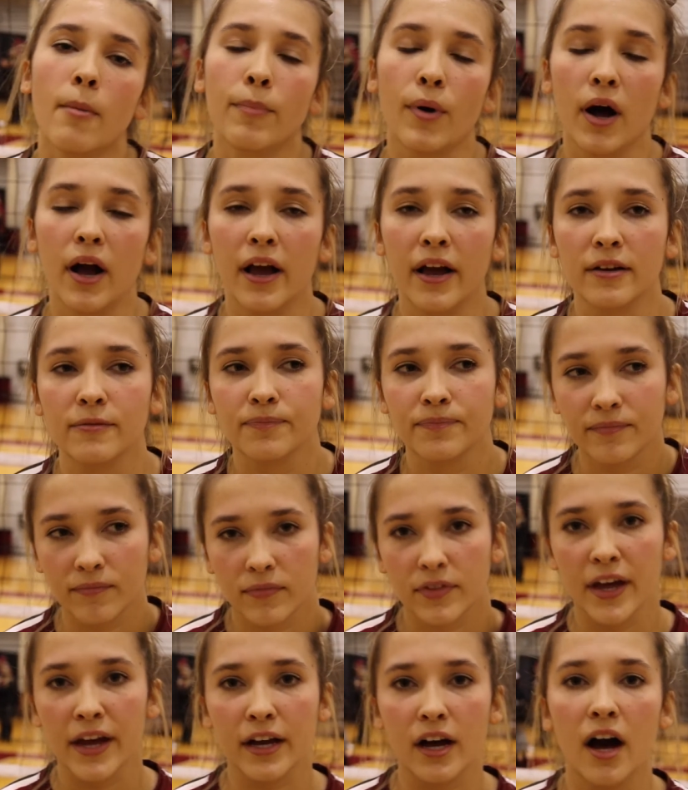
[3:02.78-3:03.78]
but
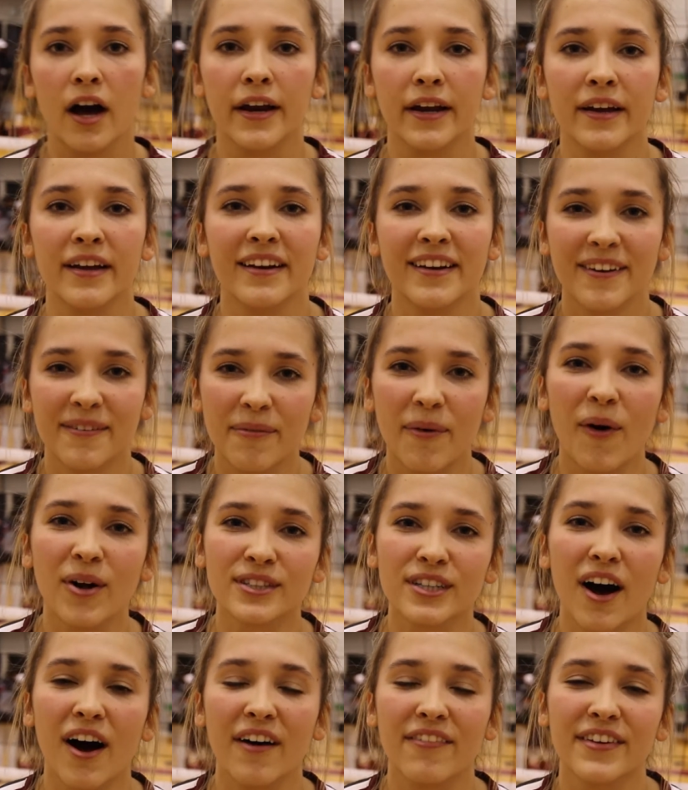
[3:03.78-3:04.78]
thank God it
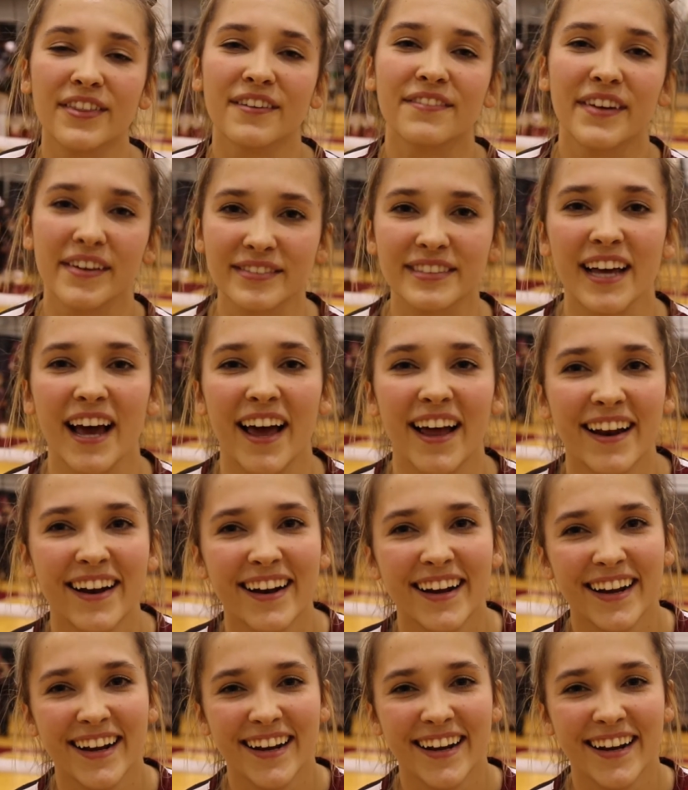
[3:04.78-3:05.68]
pulled off in the fifth set.